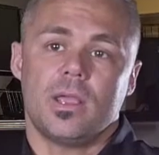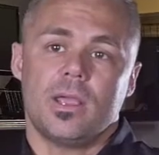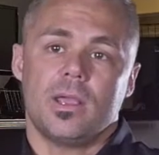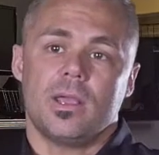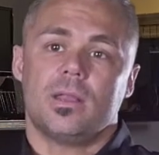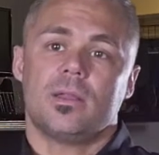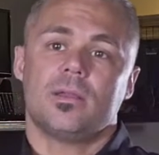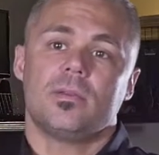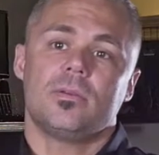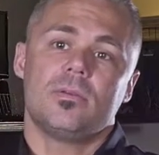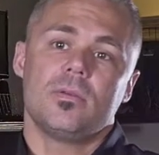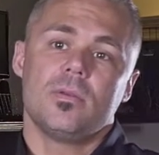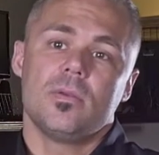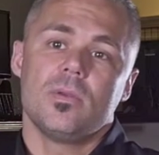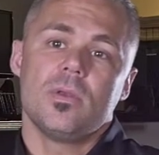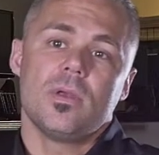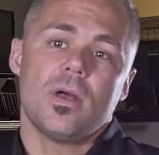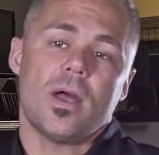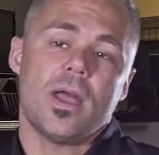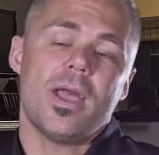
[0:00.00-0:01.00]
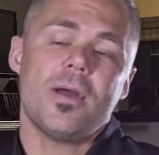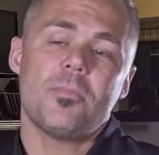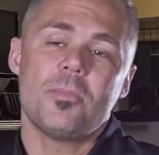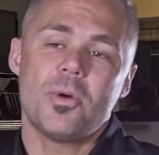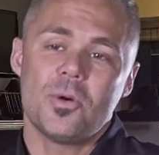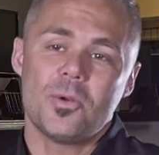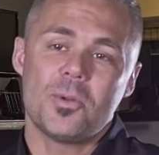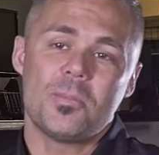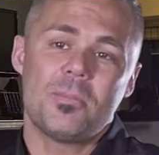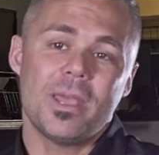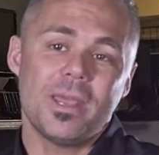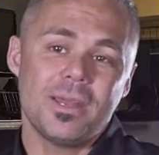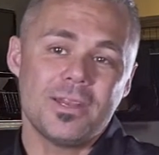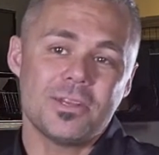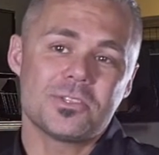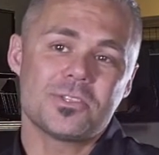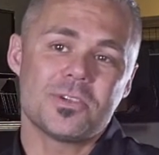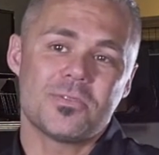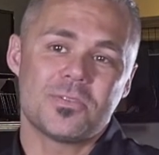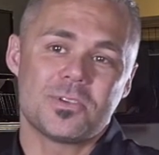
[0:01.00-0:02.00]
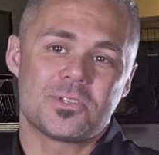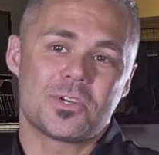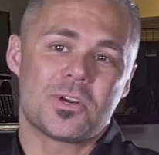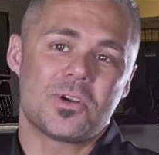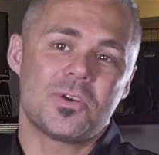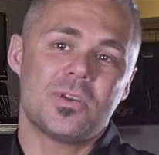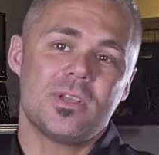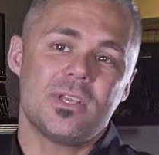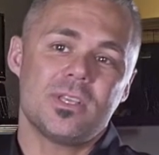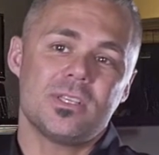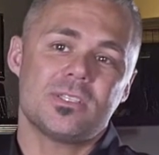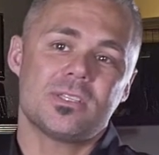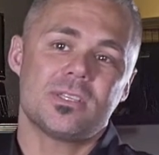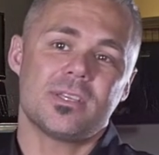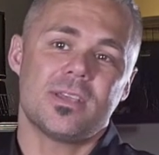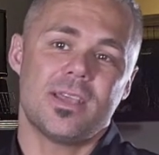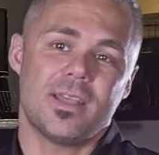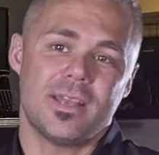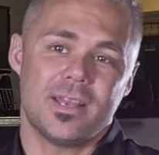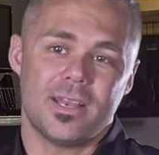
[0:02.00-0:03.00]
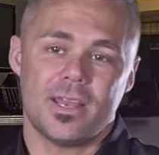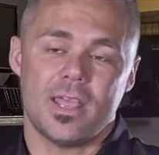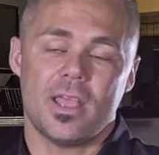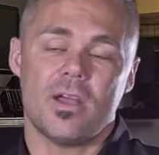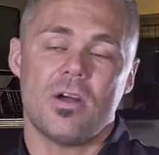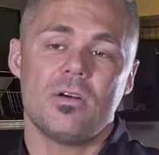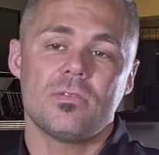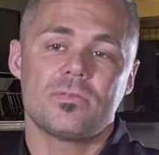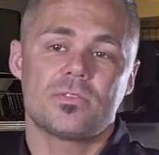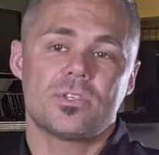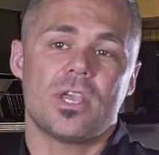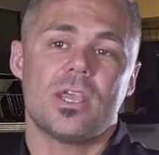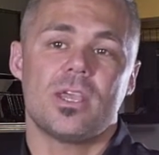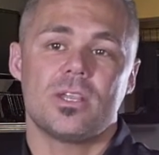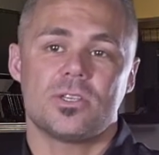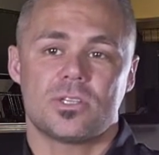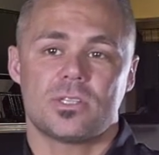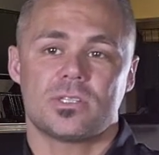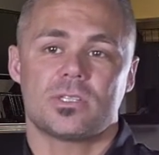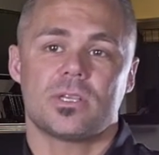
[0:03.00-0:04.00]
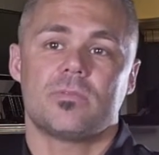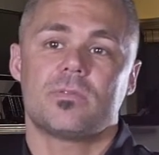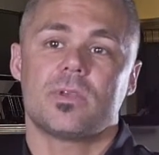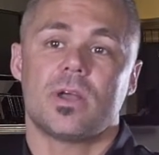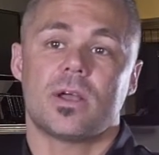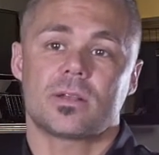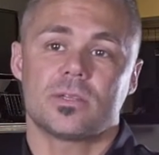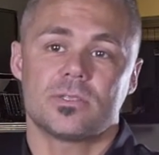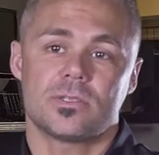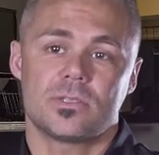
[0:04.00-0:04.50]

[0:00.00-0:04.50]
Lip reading: And I have my own opinions of attorneys, and they all changed since I've talked to